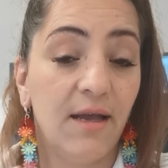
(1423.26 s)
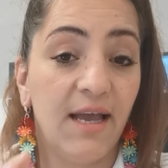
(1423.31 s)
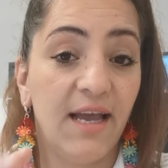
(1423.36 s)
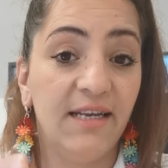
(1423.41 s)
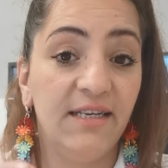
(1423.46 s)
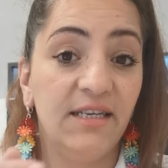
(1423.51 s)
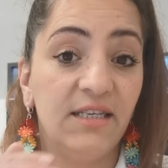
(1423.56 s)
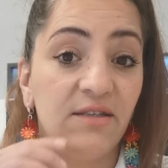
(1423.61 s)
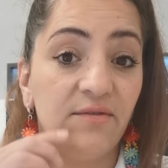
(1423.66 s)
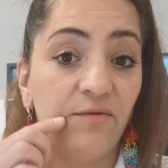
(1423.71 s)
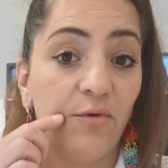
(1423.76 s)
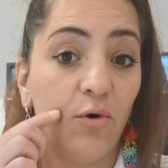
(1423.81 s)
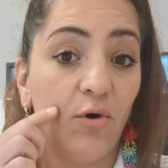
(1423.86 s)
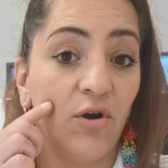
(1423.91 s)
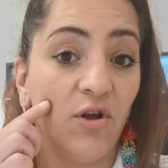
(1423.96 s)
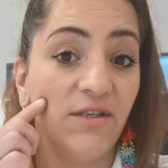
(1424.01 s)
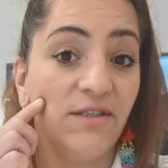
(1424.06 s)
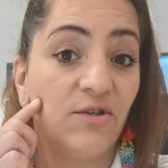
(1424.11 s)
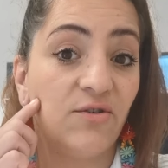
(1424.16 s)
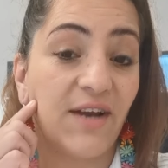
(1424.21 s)
And this
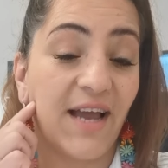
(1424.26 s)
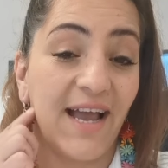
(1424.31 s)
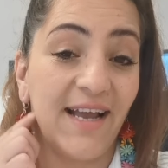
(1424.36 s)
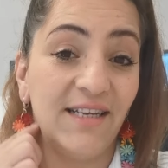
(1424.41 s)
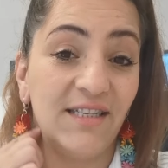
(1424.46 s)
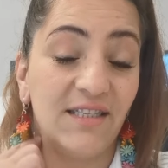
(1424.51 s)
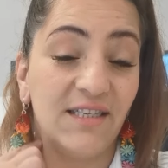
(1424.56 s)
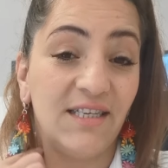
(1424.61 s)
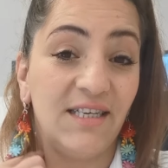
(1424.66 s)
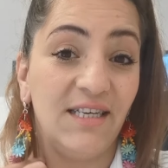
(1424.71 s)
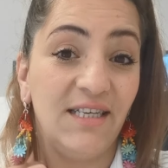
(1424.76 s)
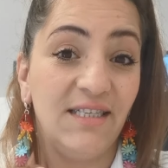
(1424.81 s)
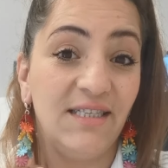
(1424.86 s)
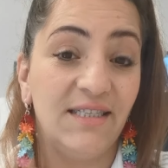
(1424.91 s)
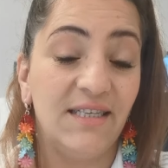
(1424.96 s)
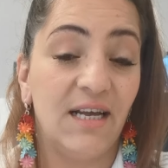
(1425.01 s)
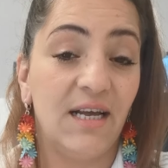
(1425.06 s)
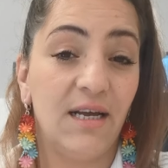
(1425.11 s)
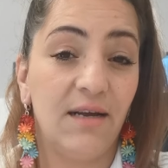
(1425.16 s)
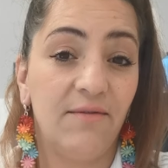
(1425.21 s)
vocal tract
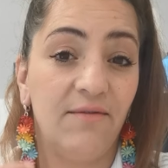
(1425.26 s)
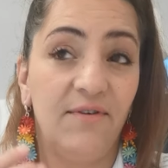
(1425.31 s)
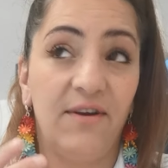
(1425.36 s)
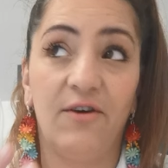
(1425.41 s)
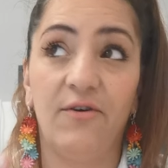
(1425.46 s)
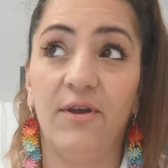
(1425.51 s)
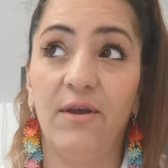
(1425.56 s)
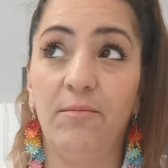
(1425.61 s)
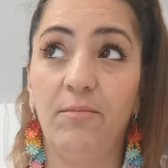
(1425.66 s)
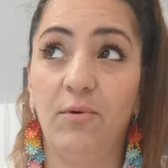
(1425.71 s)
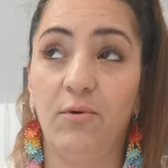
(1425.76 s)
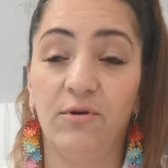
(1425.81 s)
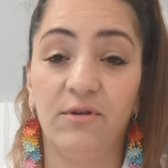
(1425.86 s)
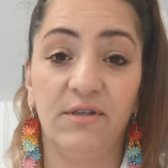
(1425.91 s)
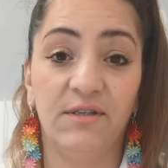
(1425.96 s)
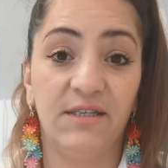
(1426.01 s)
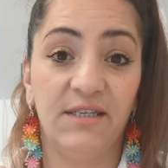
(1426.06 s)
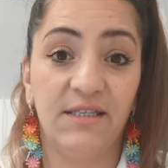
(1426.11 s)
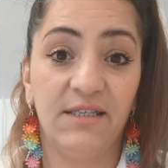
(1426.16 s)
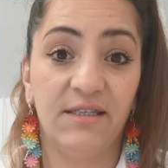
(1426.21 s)
is very
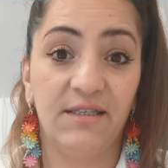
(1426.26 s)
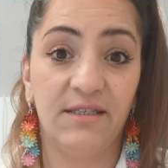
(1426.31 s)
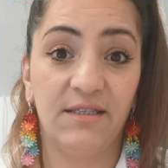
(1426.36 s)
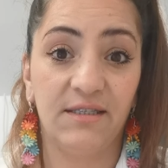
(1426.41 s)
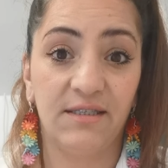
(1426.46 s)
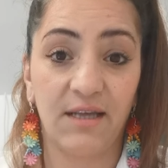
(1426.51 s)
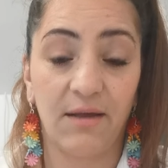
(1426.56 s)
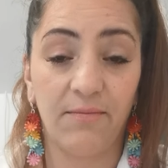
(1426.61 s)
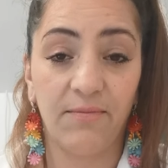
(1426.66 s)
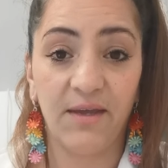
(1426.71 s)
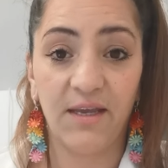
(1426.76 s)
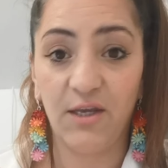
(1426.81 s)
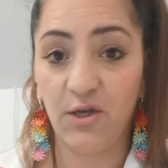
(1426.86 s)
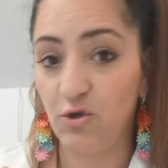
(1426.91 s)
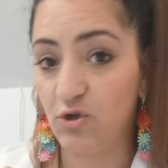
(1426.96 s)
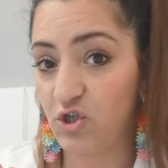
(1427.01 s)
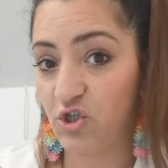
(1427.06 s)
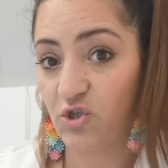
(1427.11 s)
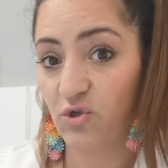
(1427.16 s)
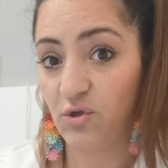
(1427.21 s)
important. This is something
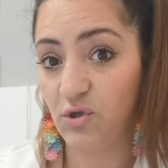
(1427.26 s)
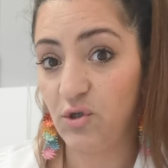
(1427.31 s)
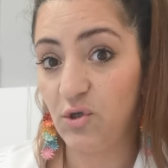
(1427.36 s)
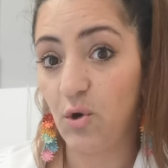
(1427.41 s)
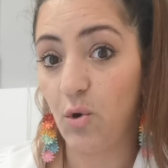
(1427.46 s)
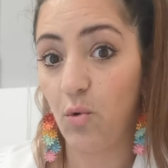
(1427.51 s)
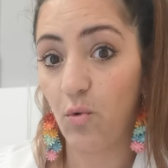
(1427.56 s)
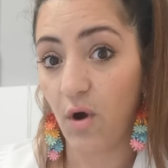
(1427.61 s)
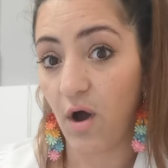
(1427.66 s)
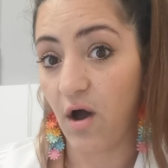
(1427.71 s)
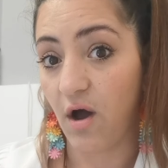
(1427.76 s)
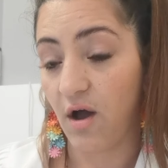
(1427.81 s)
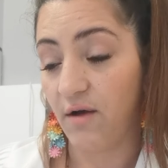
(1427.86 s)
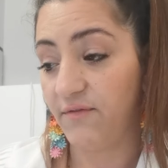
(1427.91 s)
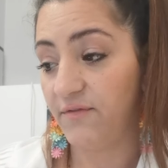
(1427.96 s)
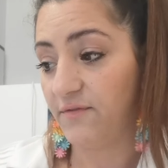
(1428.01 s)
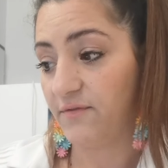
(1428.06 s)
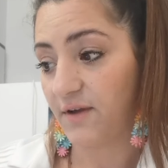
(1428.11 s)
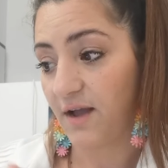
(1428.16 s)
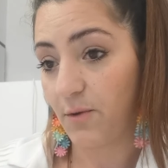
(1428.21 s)
you should know
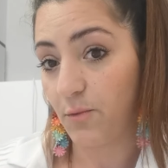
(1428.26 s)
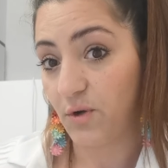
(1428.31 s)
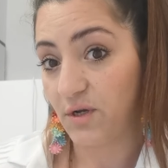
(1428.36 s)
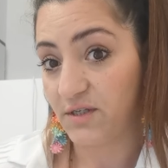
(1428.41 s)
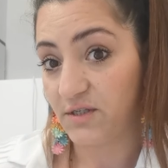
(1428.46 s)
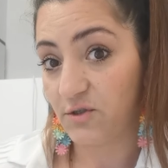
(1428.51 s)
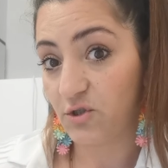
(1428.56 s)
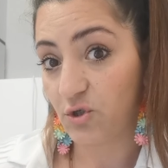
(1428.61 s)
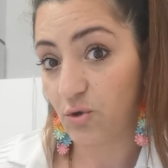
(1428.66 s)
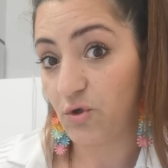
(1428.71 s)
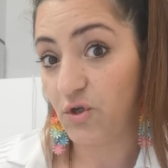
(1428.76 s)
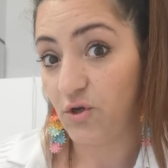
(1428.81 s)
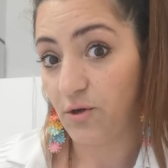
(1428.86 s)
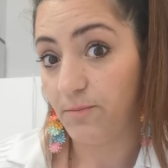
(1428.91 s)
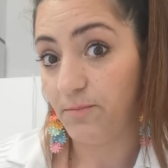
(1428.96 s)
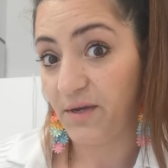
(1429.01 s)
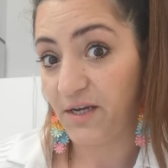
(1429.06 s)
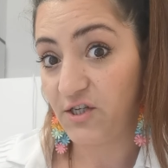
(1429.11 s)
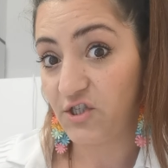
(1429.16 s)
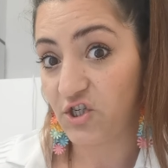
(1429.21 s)
of. I will show you a
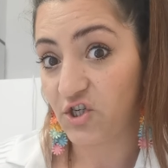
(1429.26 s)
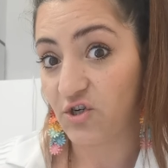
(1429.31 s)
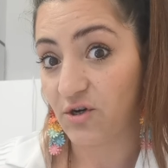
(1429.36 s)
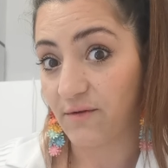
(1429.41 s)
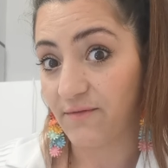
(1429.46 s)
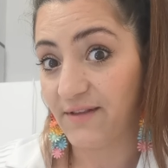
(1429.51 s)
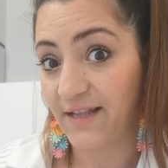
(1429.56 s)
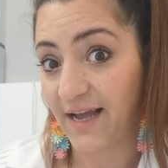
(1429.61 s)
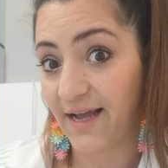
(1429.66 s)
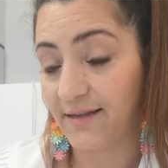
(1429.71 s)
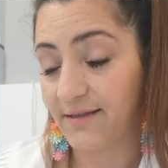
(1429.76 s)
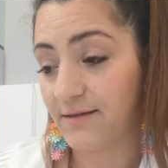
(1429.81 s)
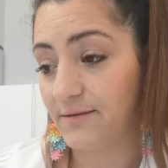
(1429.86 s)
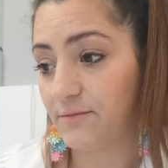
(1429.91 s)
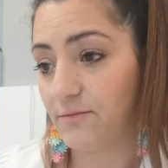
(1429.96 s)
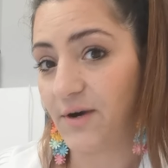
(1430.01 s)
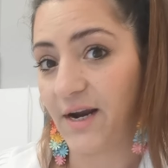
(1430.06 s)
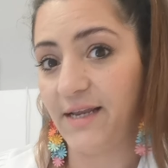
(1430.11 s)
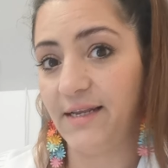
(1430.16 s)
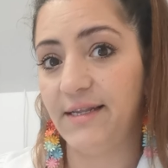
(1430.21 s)
picture of that
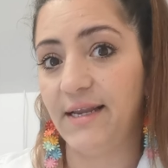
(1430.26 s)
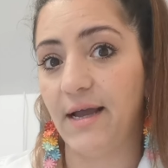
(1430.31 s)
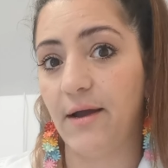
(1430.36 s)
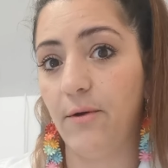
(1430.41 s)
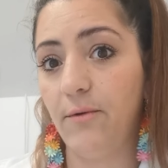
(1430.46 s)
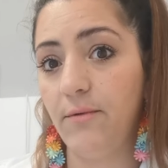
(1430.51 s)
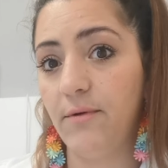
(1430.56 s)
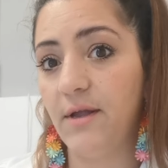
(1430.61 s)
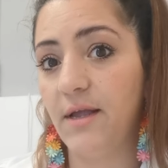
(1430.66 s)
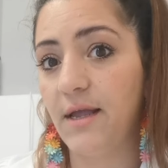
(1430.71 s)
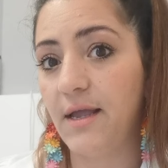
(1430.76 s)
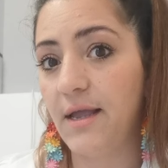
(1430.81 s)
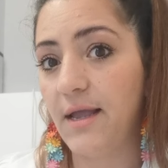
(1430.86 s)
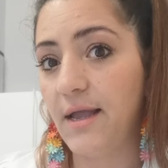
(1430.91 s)
right now.